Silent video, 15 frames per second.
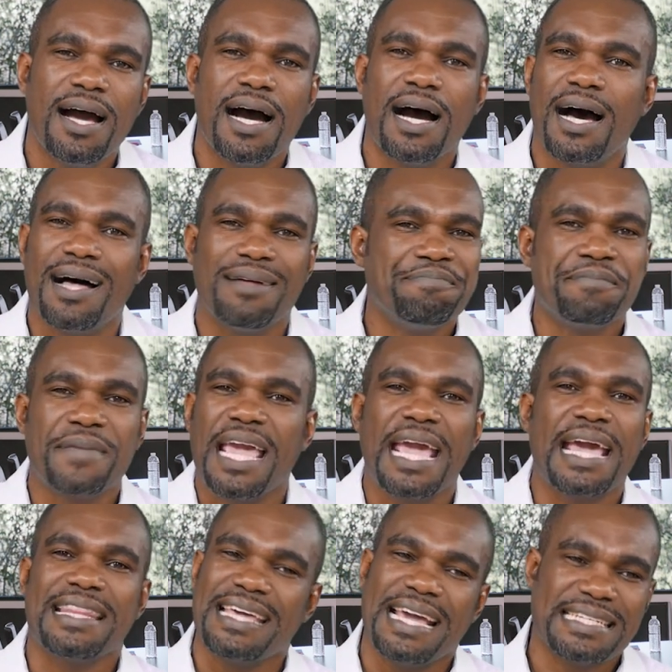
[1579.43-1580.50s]

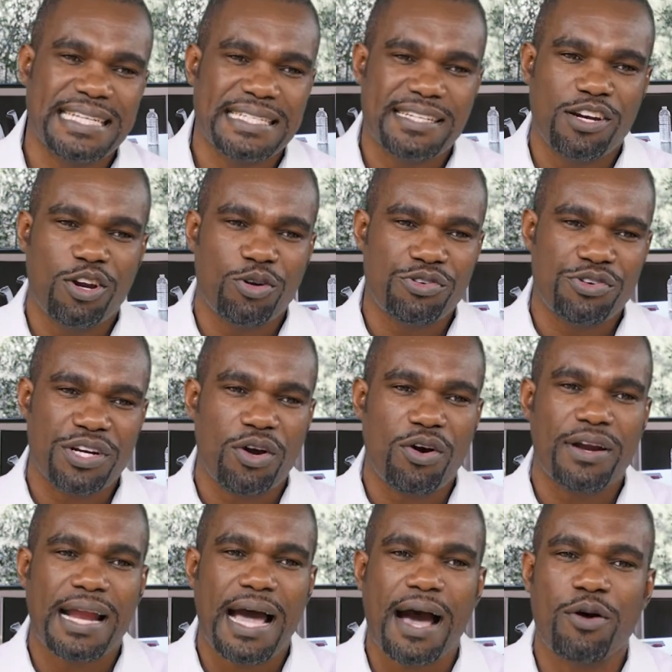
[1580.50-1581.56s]
air their dirty laundry
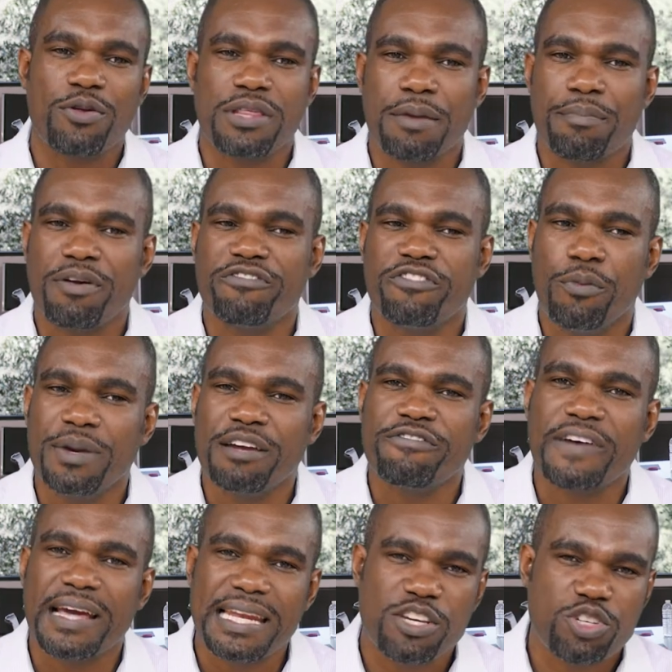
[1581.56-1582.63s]
on how they're performing
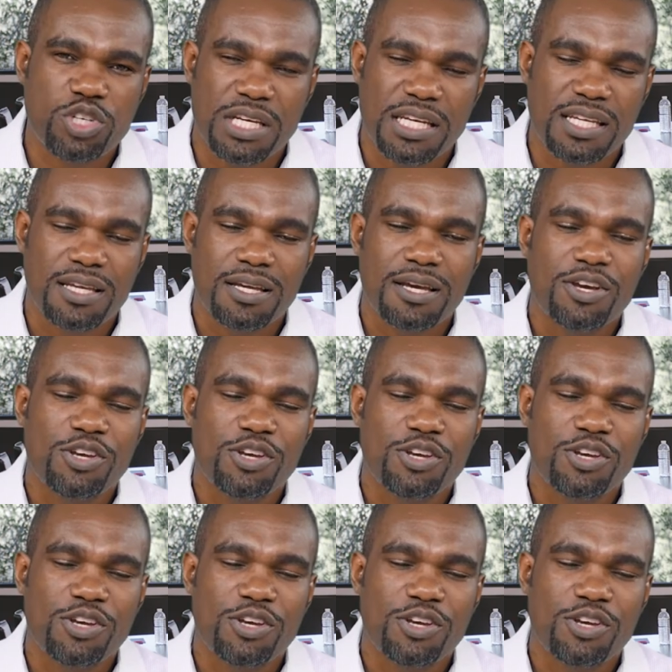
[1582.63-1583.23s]
financially.